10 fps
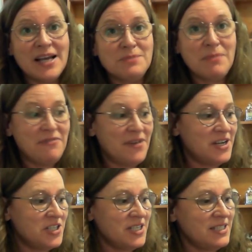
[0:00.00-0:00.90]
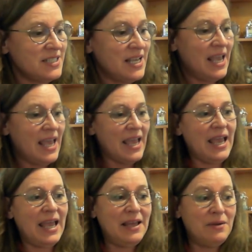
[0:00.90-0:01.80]
that's my finishes
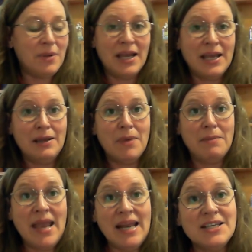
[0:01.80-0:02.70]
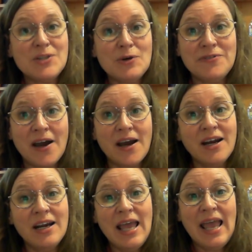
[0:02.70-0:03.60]
and my mania so
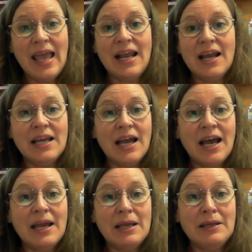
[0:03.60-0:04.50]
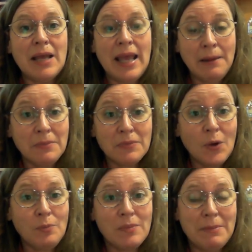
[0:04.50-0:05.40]
far. And
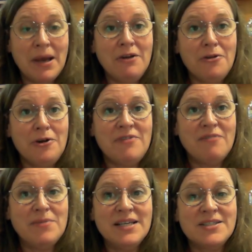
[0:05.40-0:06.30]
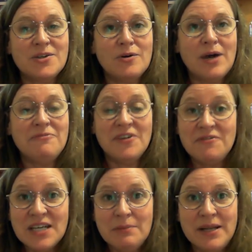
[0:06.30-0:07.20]
I'm under 35 minutes, so I'm
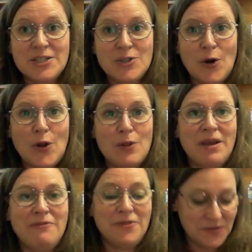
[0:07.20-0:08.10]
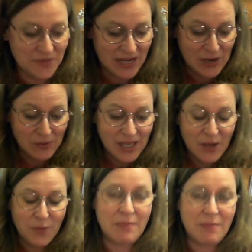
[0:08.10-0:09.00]
15 minutes shorter than my first video,
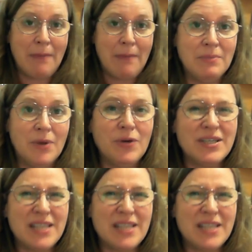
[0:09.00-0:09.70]
which I'm happy about